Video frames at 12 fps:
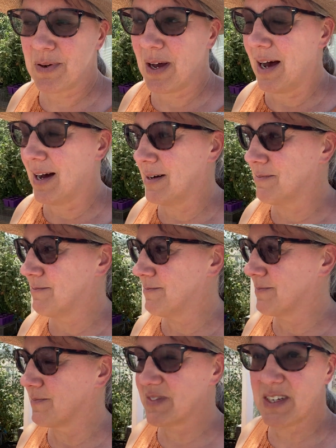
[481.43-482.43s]

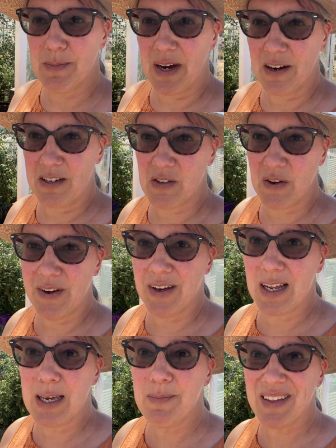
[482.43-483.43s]
tomatoes
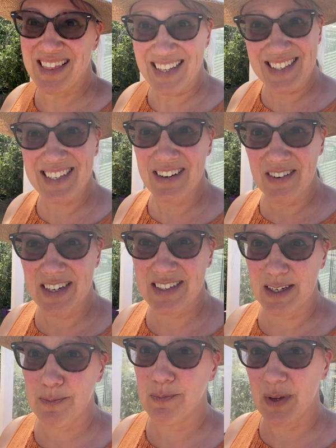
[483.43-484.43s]
early. But this year I
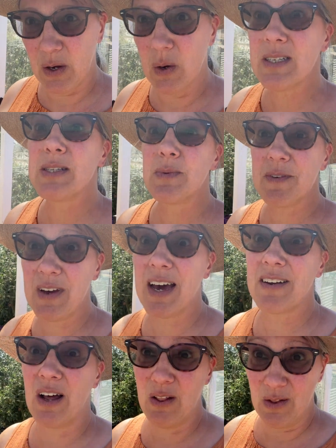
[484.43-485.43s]
did, because we've
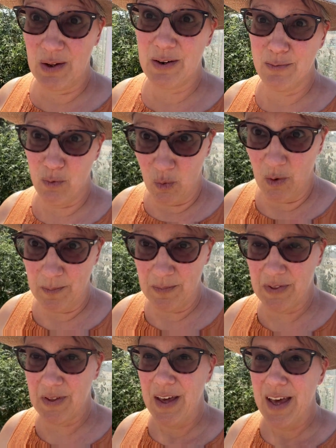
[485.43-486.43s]
had a lot of warmth.